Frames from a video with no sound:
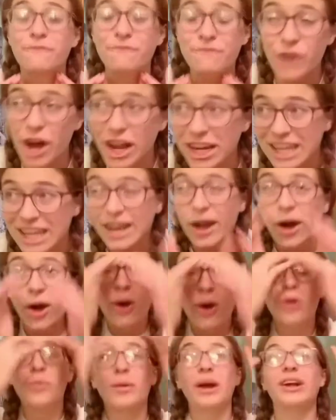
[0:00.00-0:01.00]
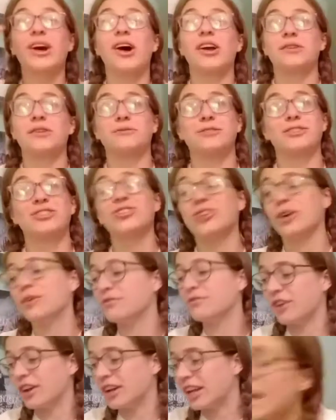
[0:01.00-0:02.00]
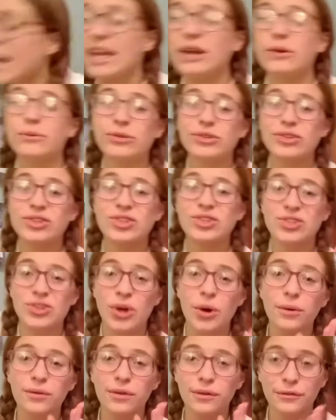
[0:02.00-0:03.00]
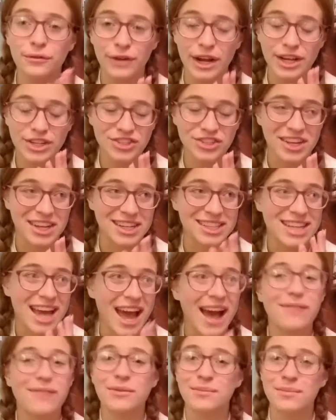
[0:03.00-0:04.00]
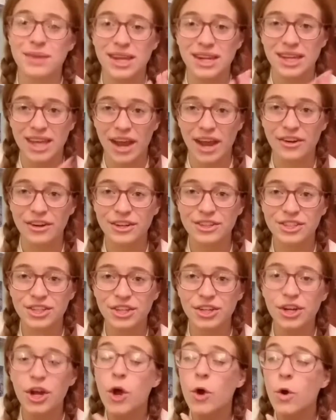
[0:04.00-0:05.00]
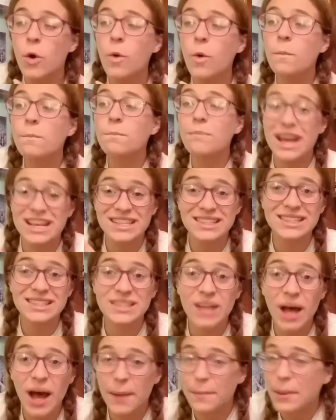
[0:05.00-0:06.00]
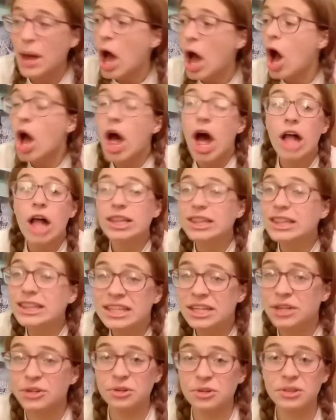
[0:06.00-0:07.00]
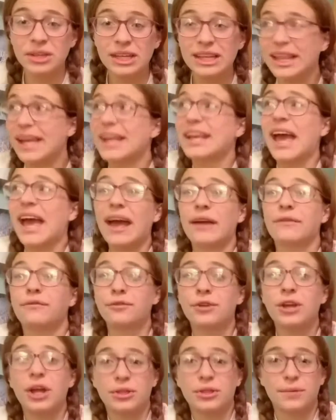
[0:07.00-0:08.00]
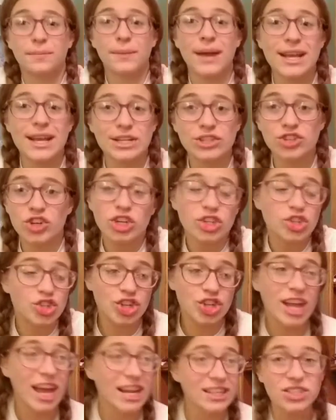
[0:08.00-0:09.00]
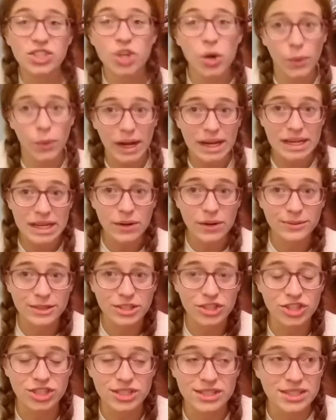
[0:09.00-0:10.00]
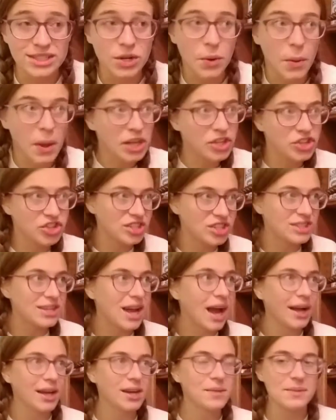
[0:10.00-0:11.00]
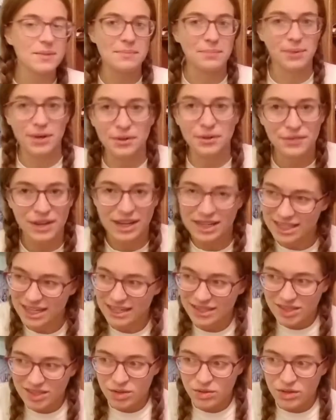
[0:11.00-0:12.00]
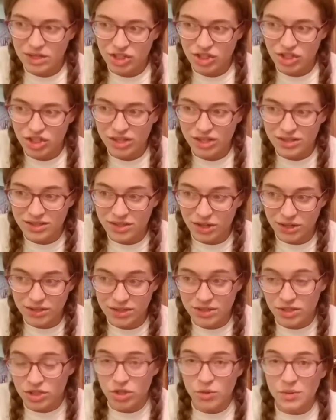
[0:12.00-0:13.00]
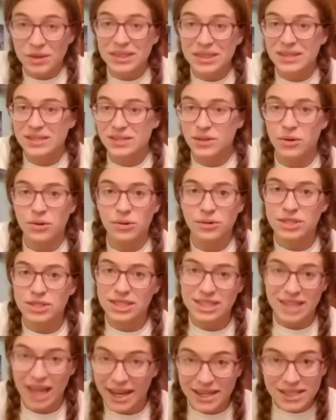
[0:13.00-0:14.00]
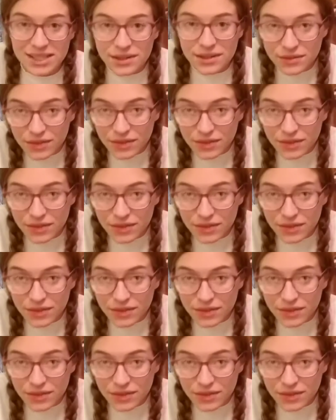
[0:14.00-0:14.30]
funny. Oh my god, it was so funny. It was so refreshing to have a main character who messes up literally like every other page. She has no idea what she's doing. She's not going to be perfect as soon as she starts doing this whole detective